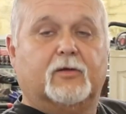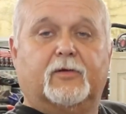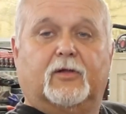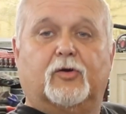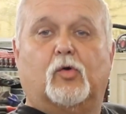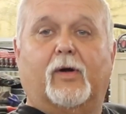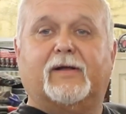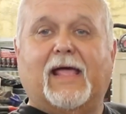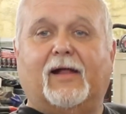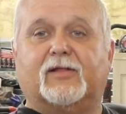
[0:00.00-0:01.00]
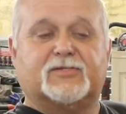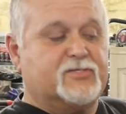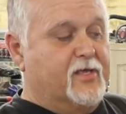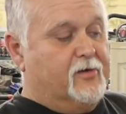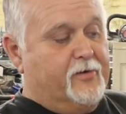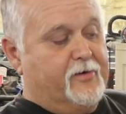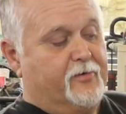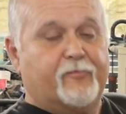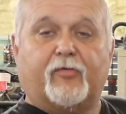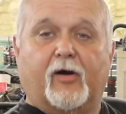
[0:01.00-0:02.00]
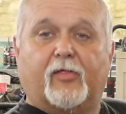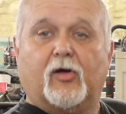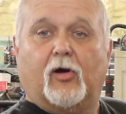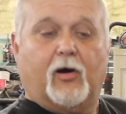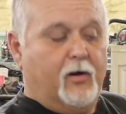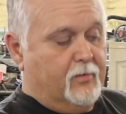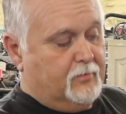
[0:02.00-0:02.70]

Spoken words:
the little 1 gallon cell here in front of the car.